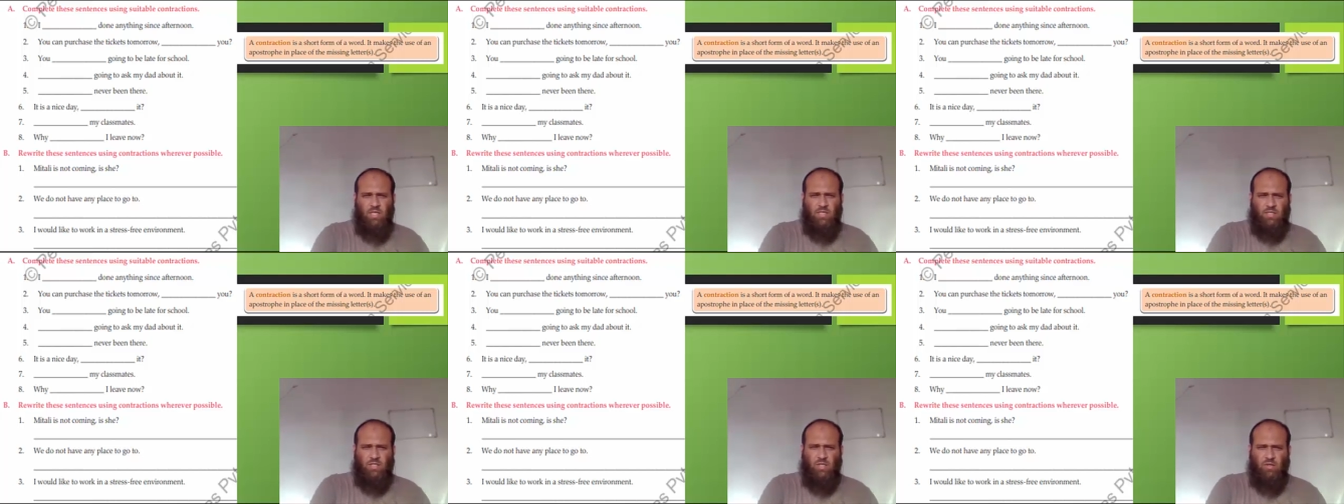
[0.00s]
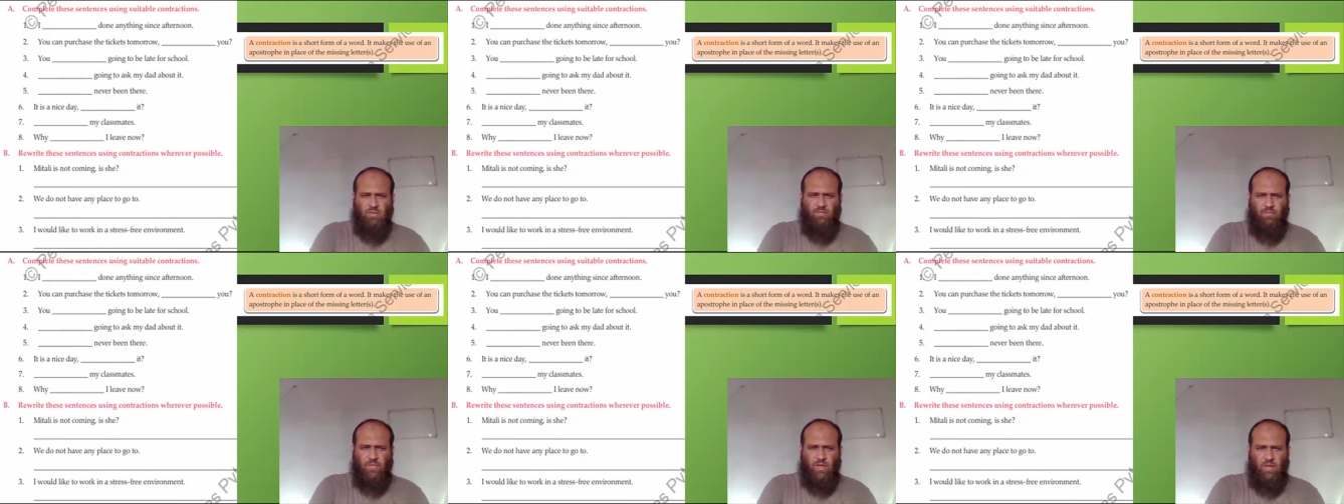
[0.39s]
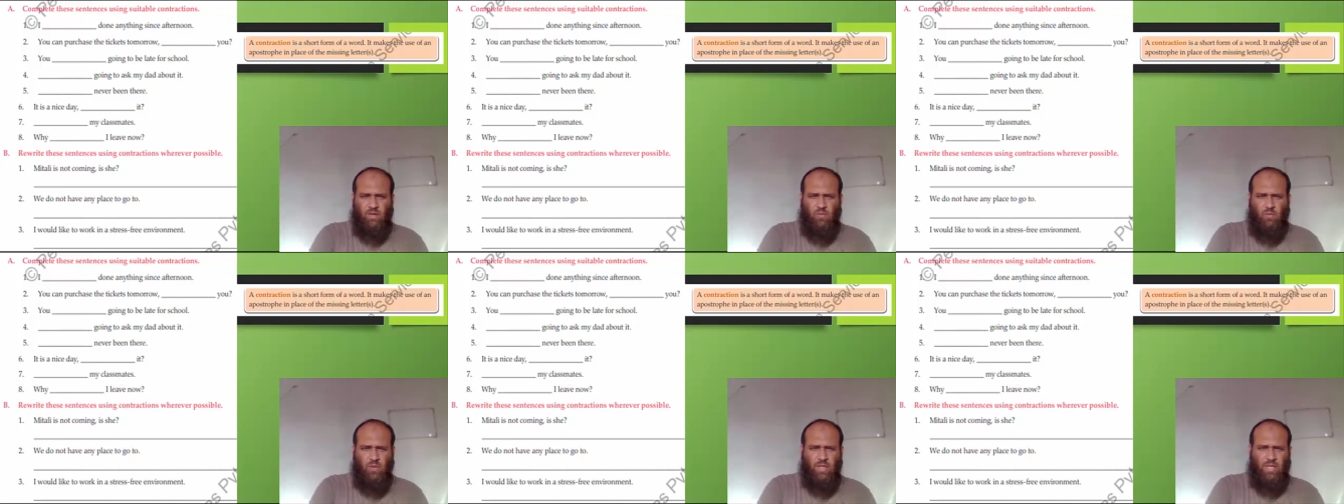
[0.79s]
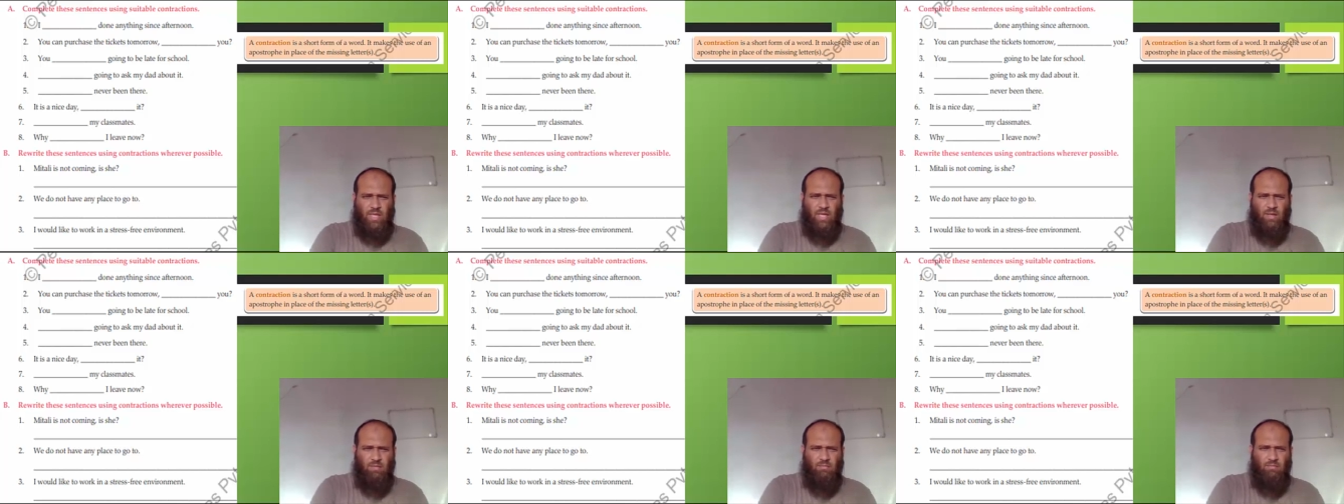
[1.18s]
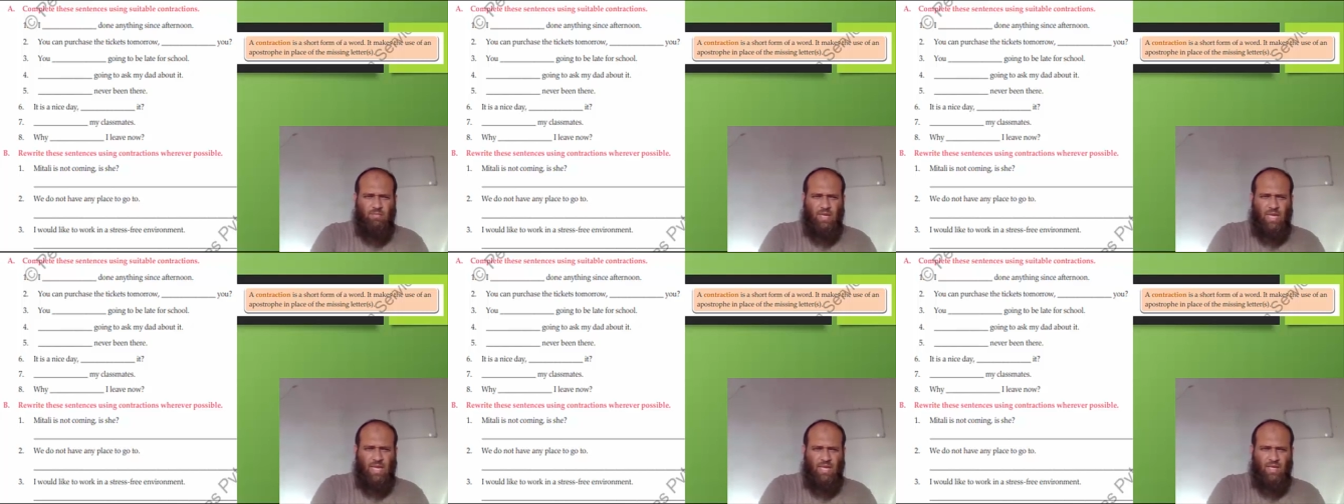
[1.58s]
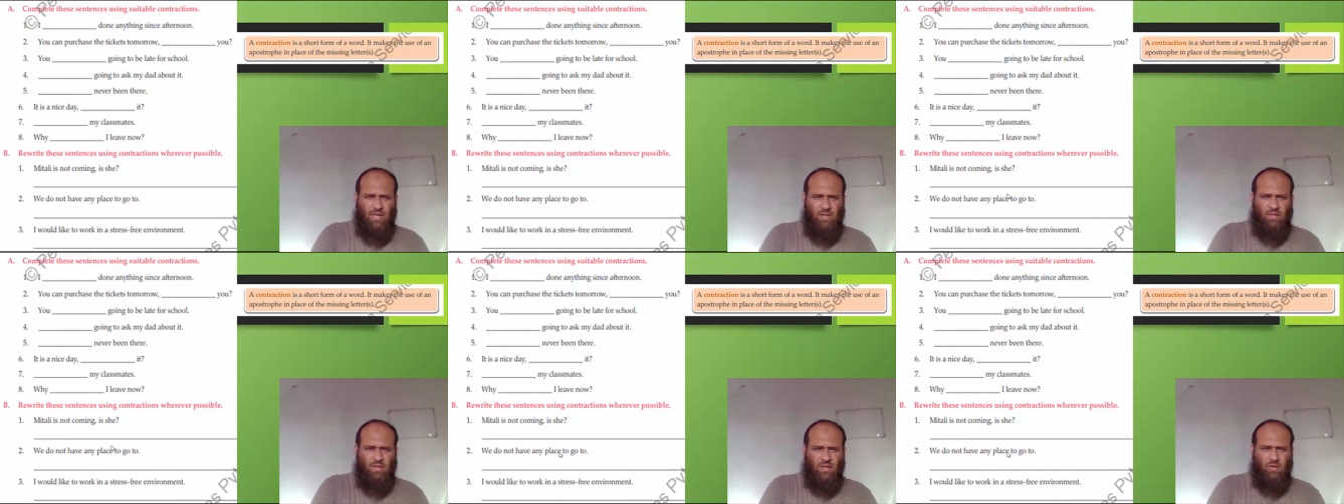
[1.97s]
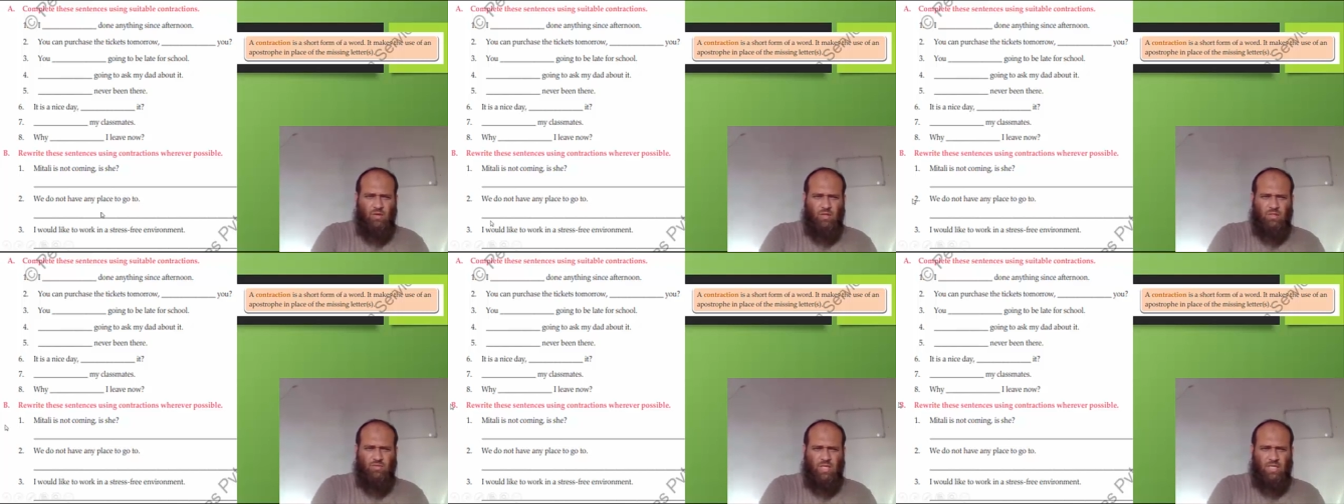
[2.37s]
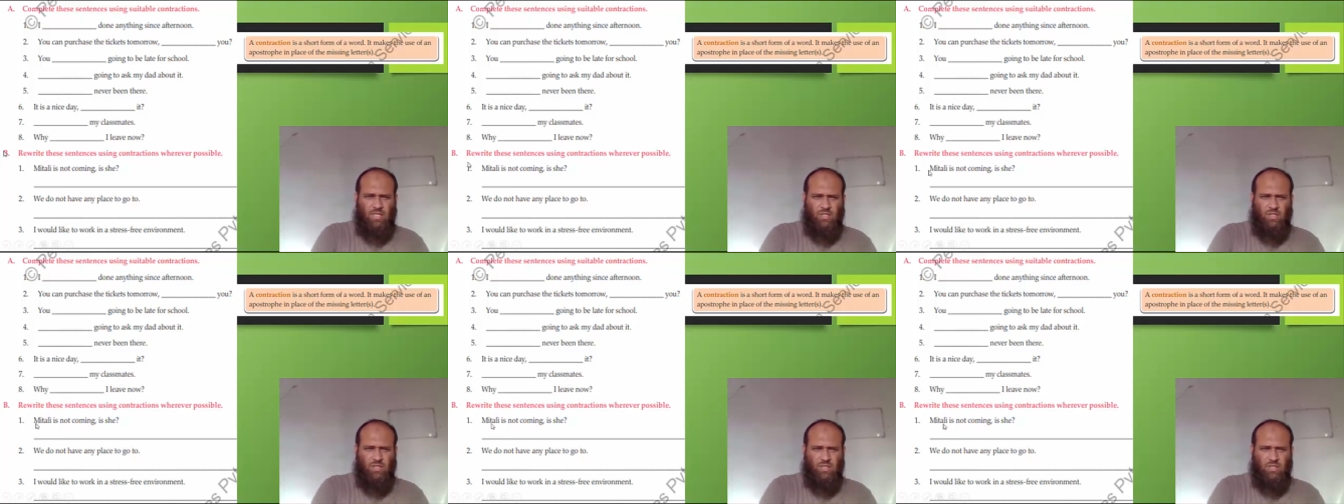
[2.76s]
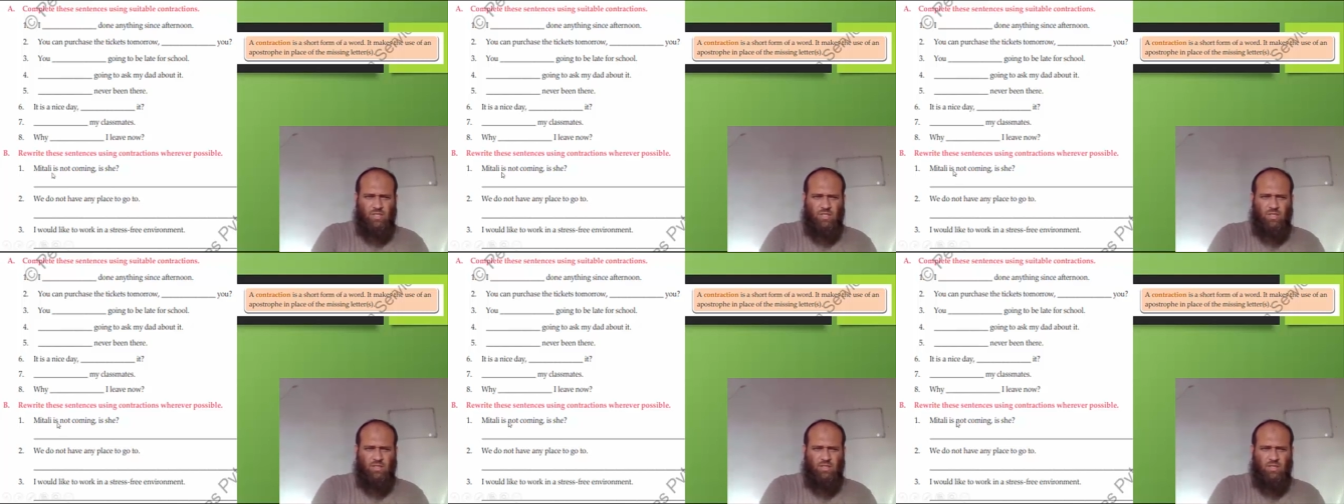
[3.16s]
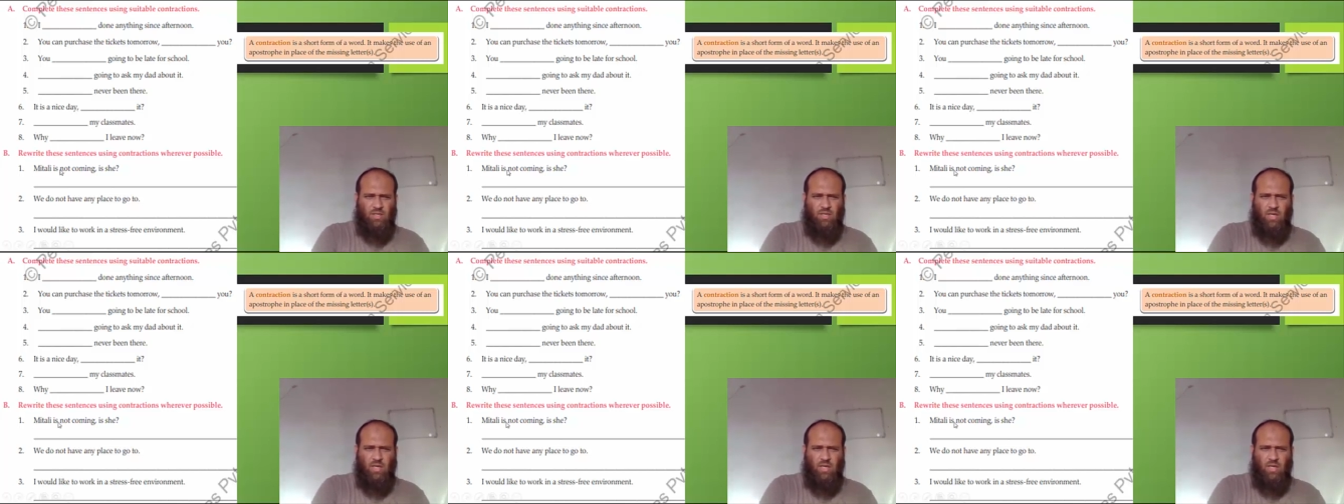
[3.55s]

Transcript: So we can make the contractions here.